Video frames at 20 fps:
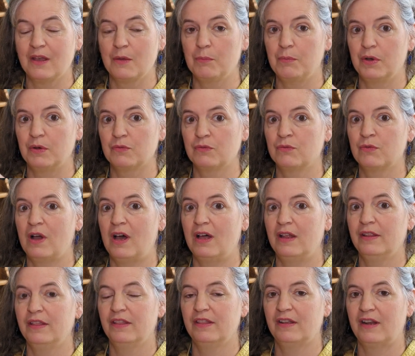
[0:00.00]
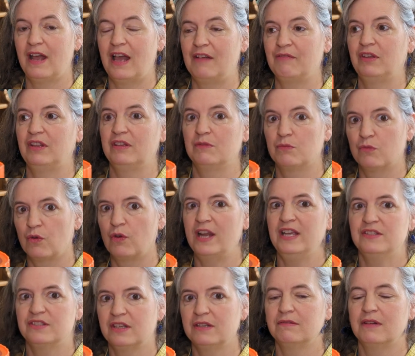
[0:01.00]
but rather than having them
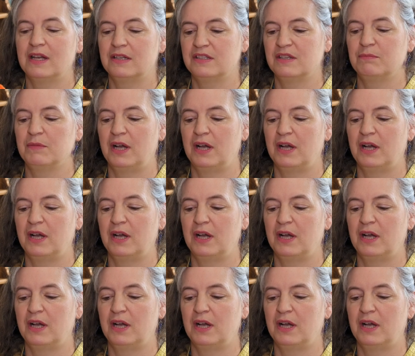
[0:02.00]
racing around in